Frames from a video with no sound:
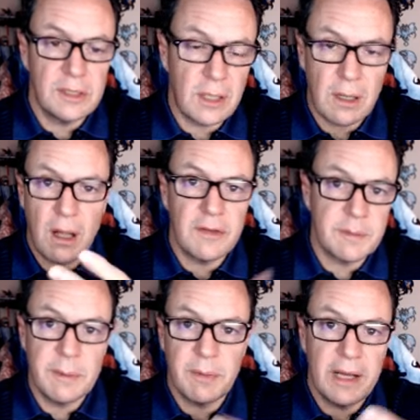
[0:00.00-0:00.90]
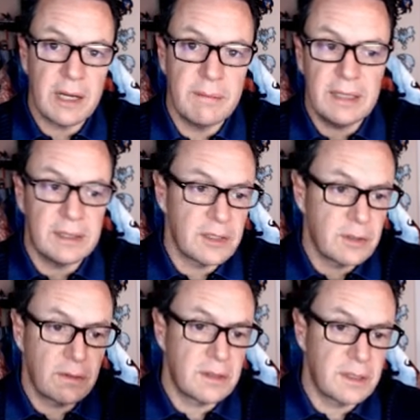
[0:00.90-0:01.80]
all these people how to make this. So the
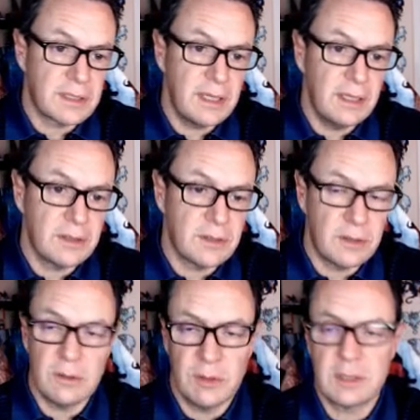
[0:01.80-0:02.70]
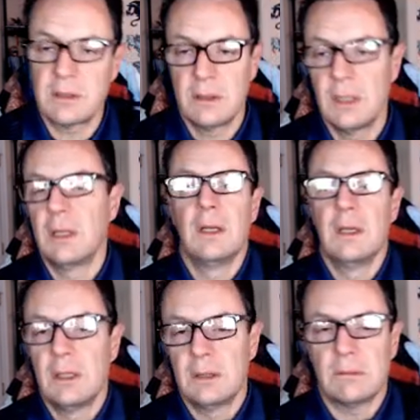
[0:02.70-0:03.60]
Tuskegee Institute, which
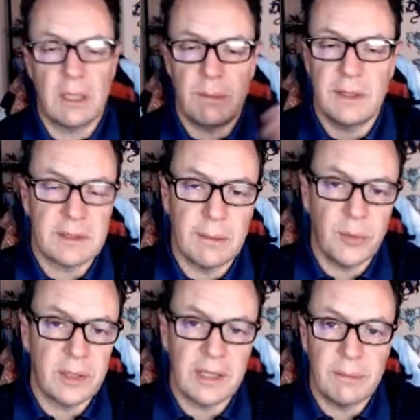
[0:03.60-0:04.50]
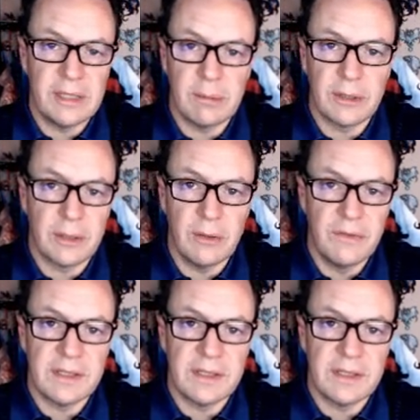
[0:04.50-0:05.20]
Maybe at some point I'll be able to go visit.